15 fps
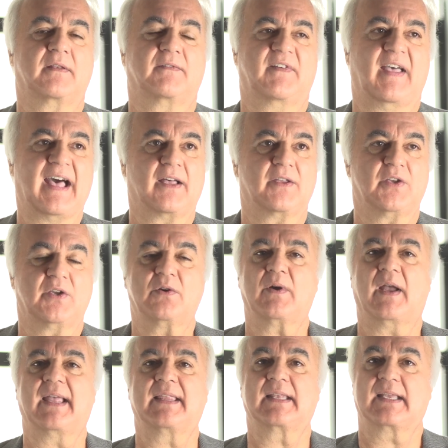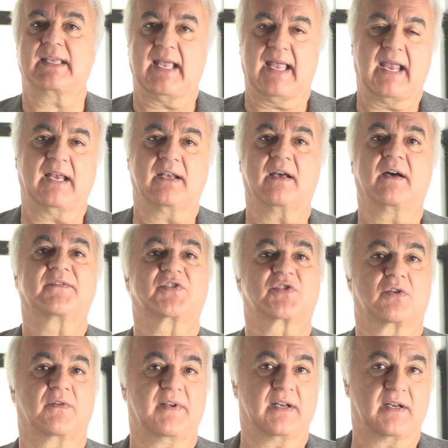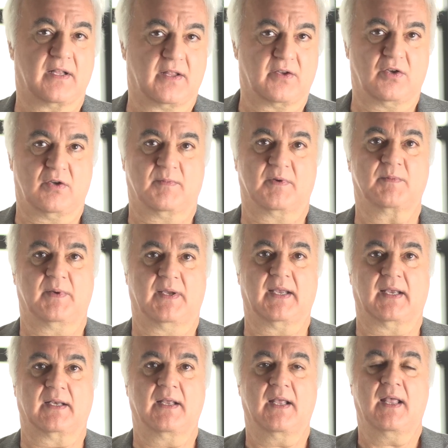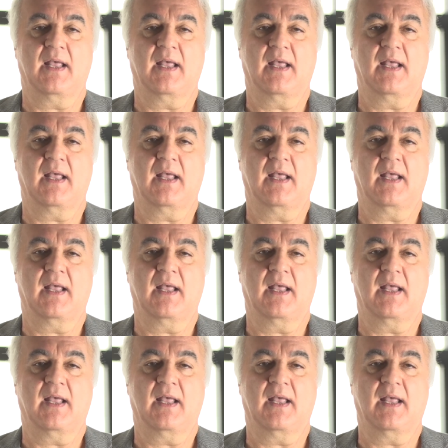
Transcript: the value, and the gain of serving another human being.